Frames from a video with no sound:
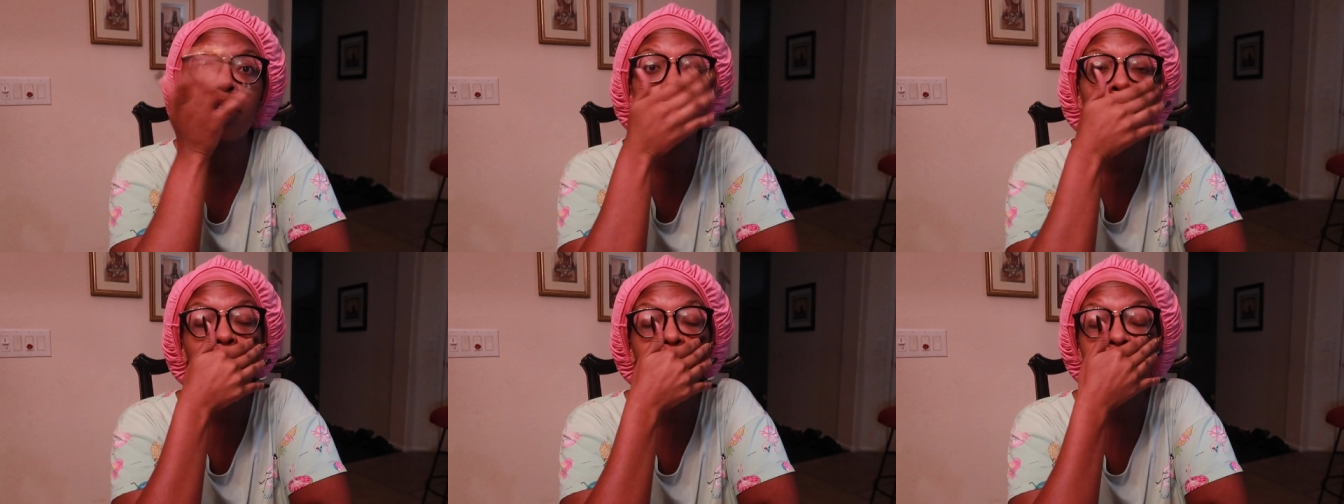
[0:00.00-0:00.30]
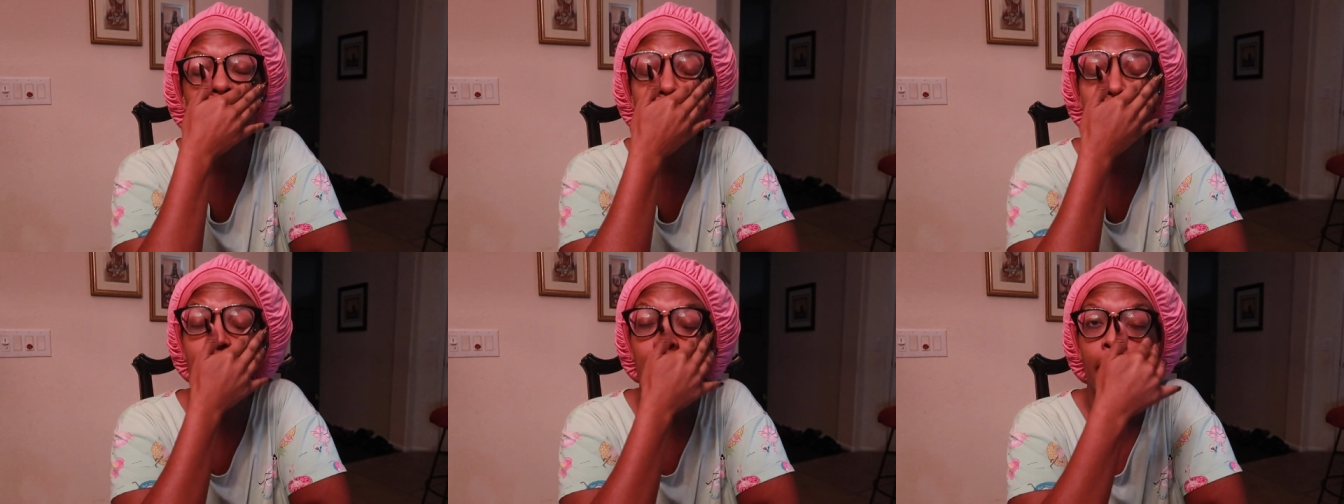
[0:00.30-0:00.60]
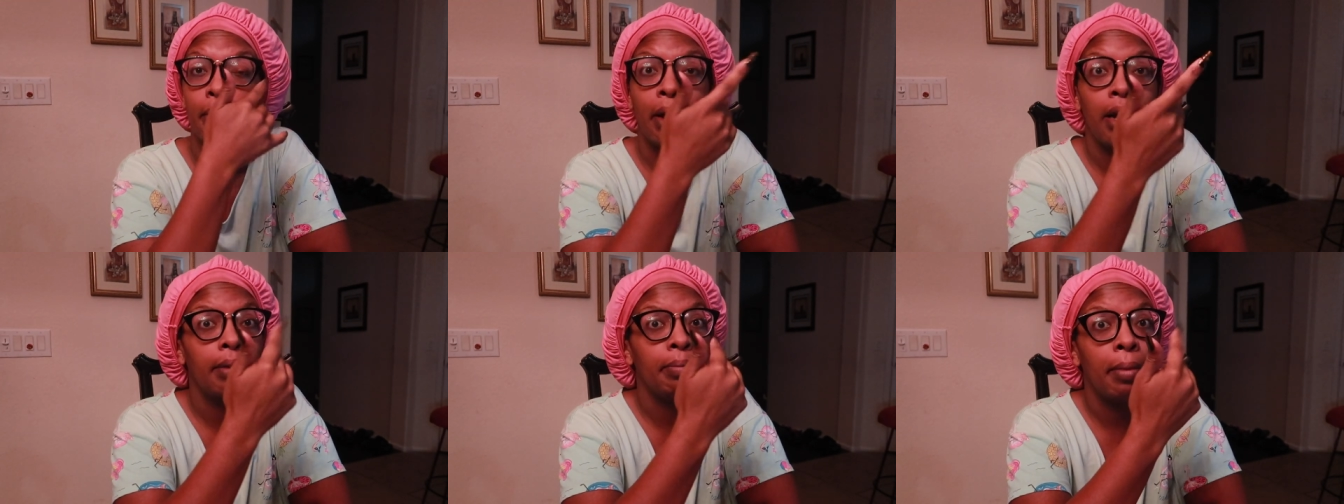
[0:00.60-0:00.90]
When I tell you,
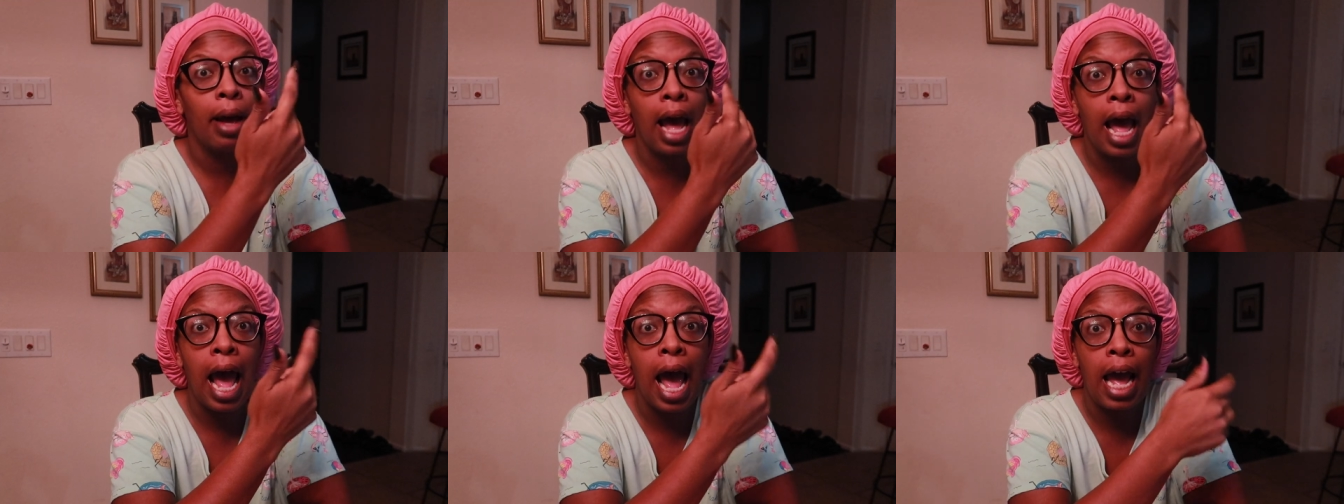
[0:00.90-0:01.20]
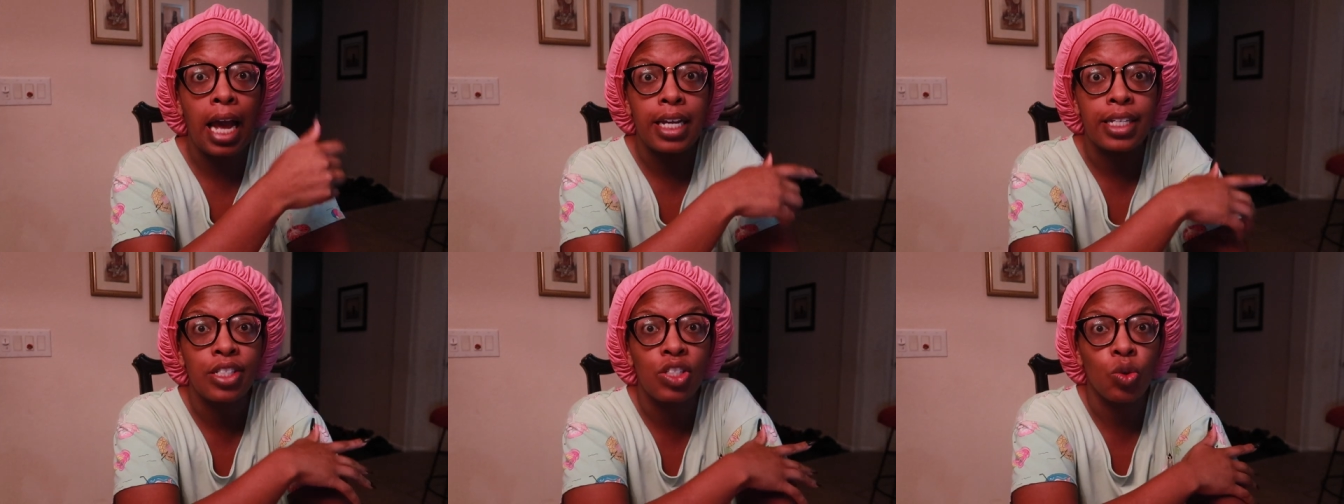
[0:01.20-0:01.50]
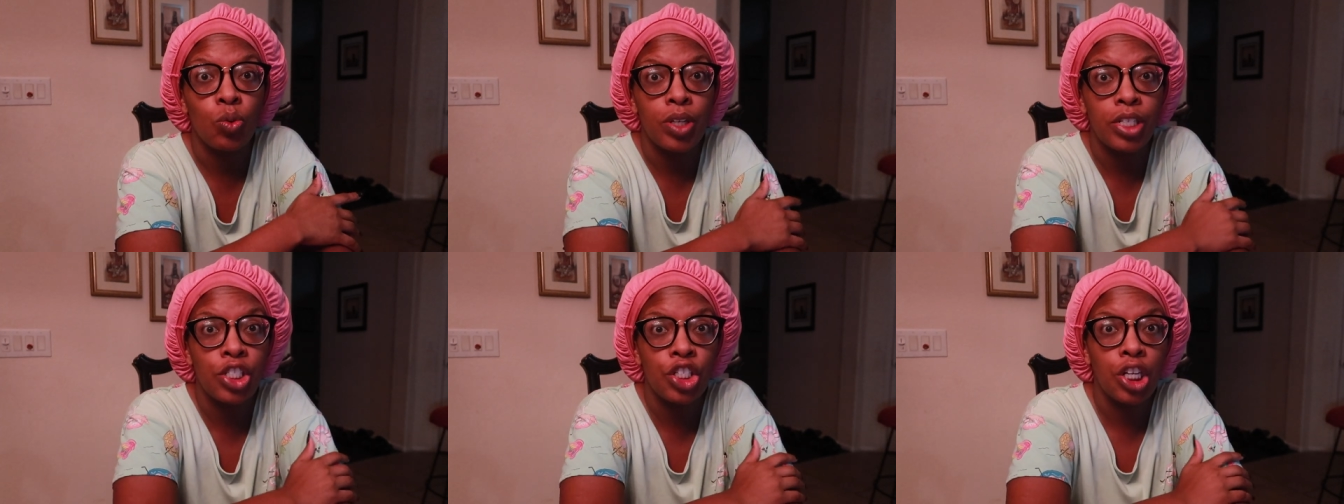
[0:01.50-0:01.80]
like, my, my eyes
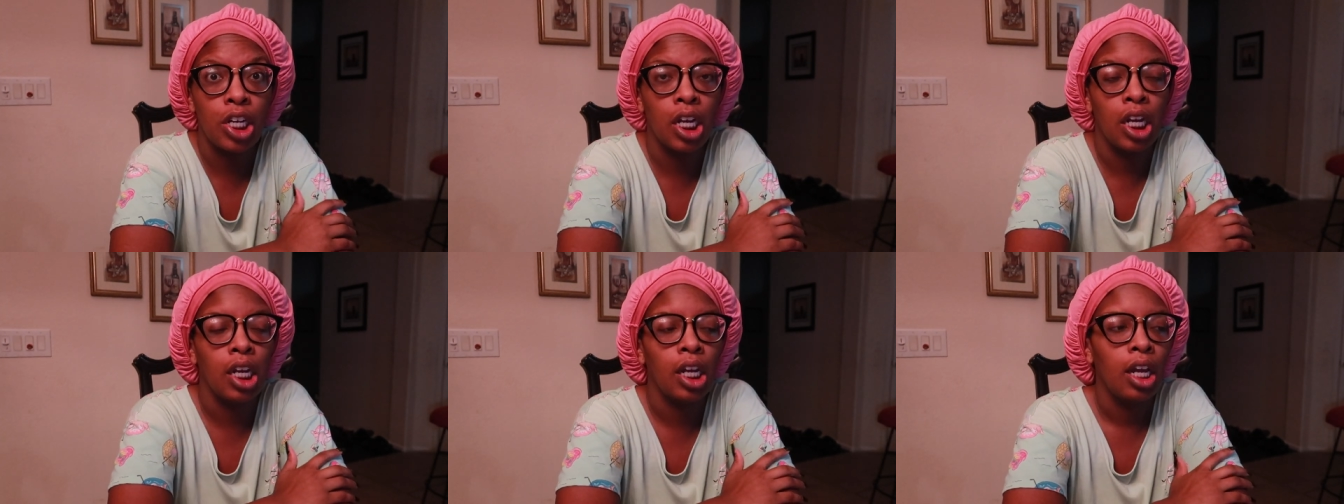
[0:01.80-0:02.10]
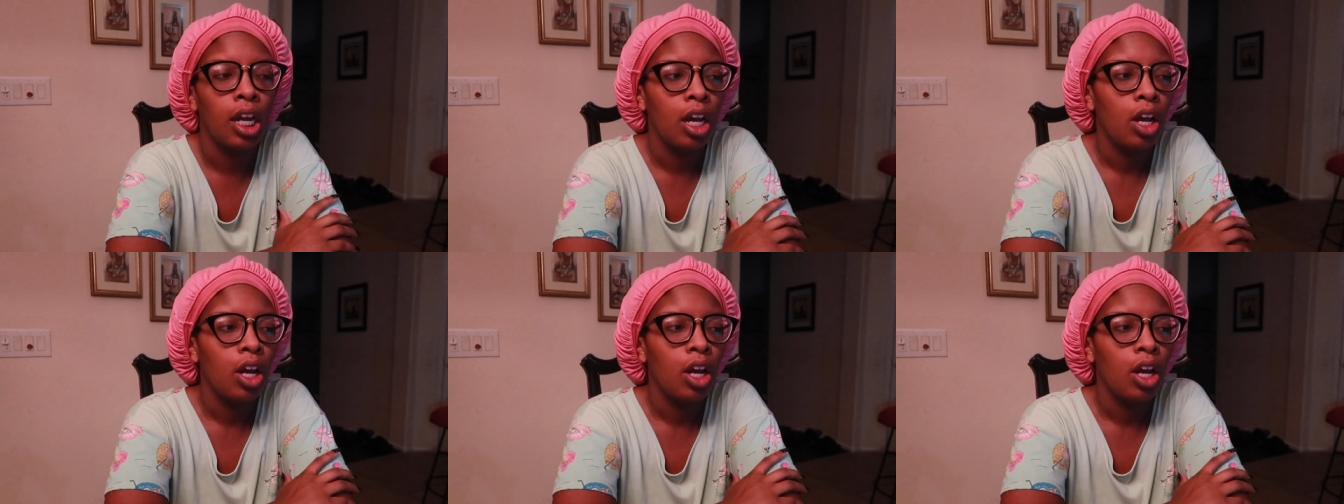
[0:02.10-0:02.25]
twitching.